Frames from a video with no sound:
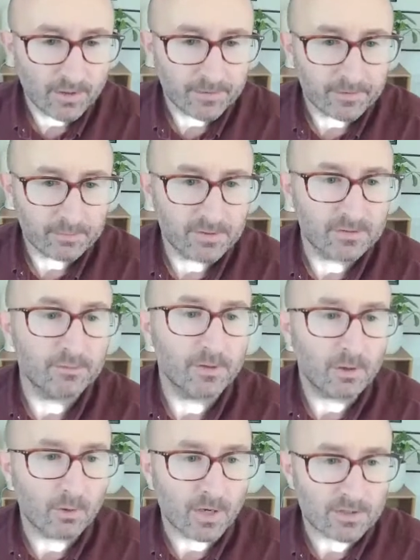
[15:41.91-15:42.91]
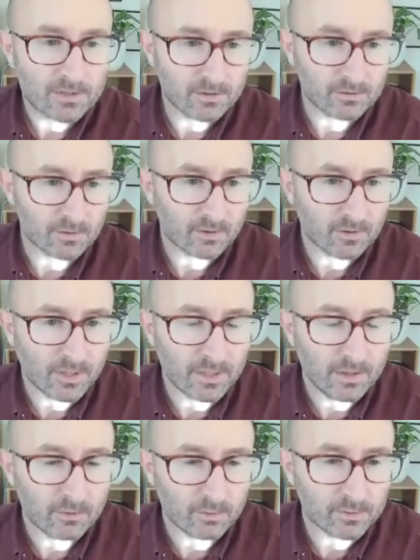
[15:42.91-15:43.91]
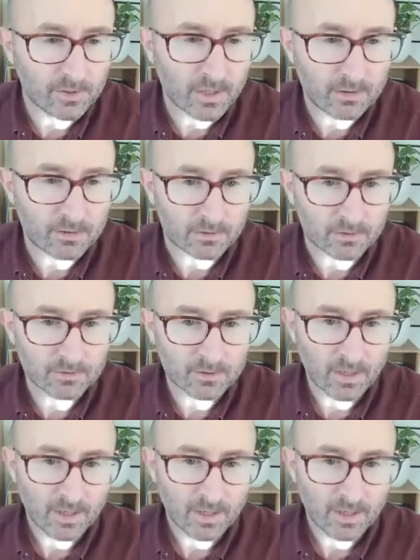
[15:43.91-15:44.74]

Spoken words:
the specific questions in those areas.